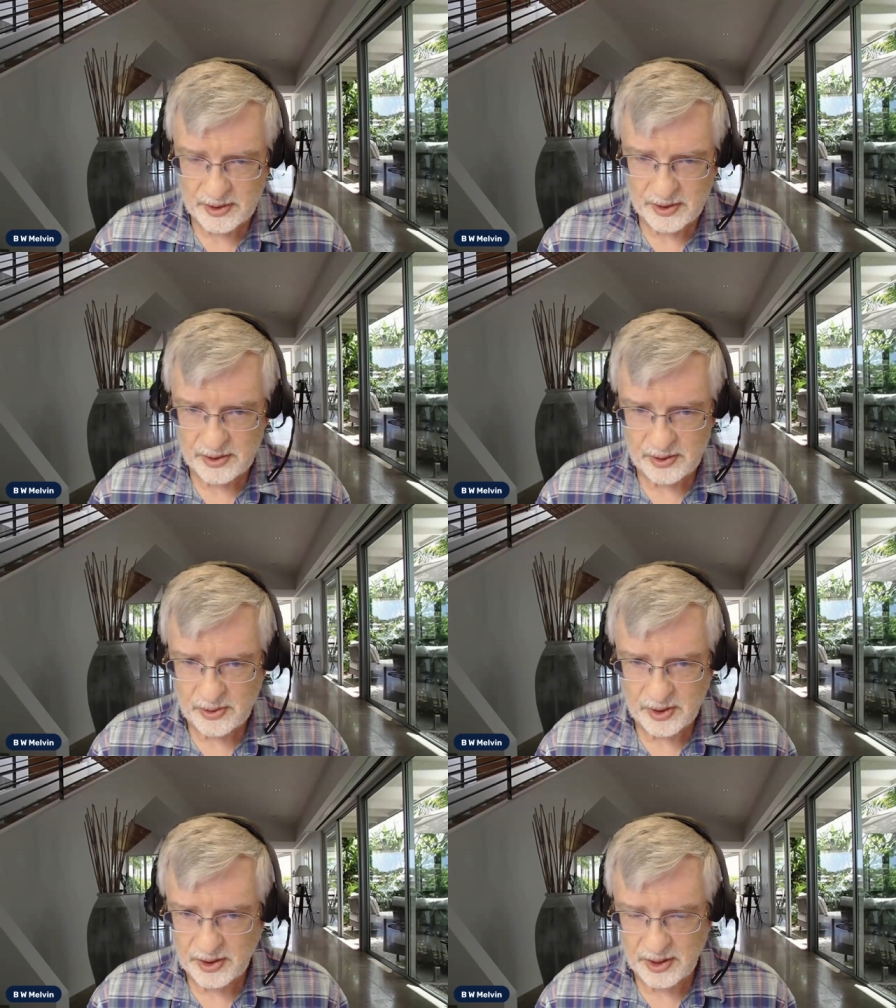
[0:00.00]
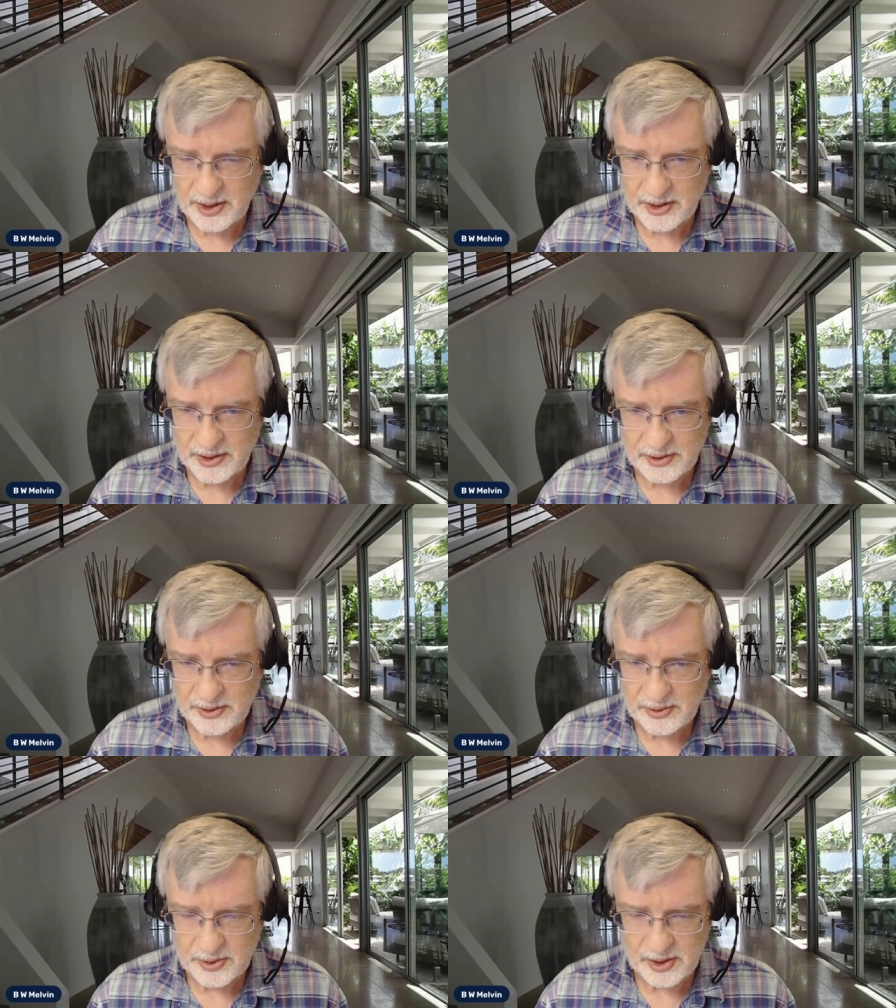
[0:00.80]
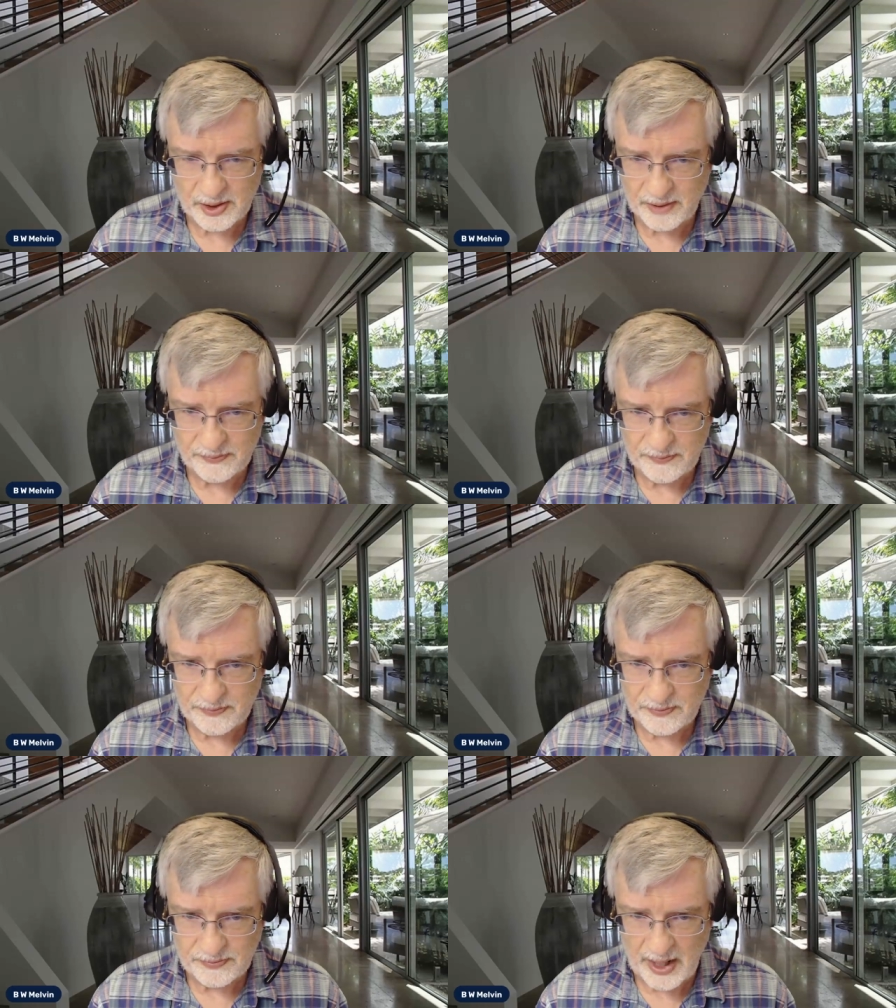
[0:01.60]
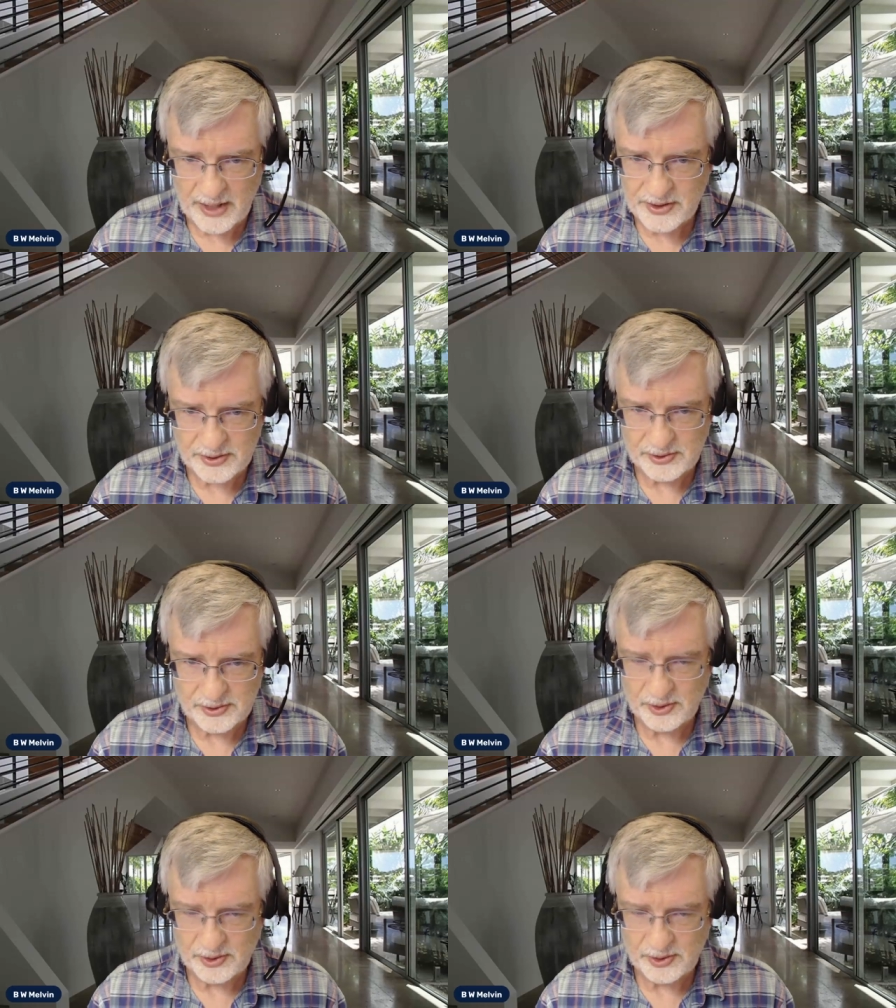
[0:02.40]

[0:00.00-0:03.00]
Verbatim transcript: you are a, you are a fascist,